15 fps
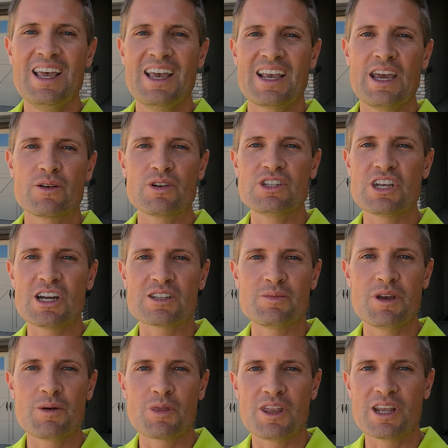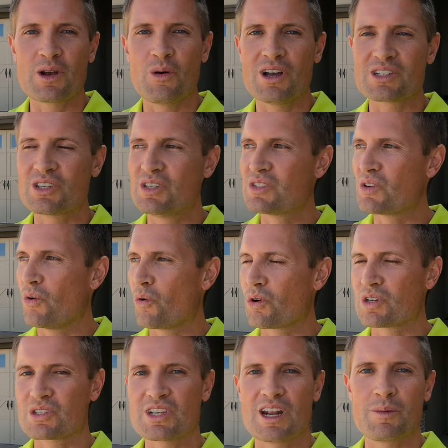Again, reach out to me with any questions
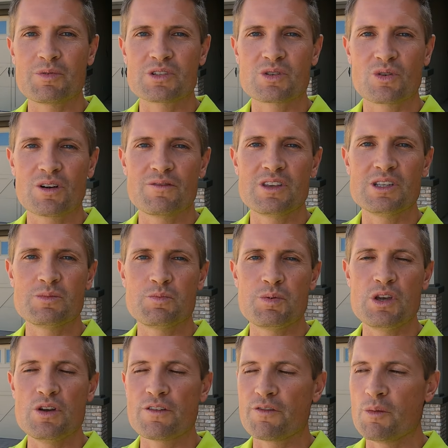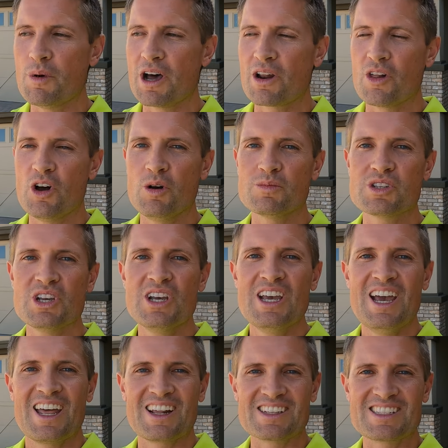or to set up a tour of these beautiful model homes
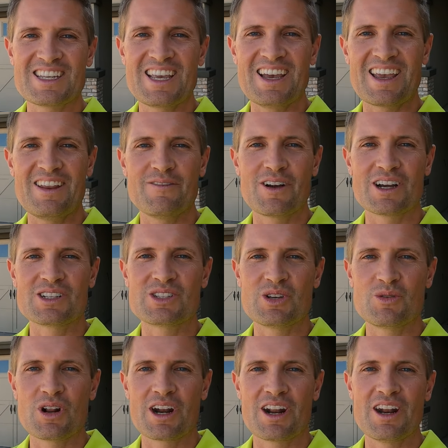and I'll see you again very soon on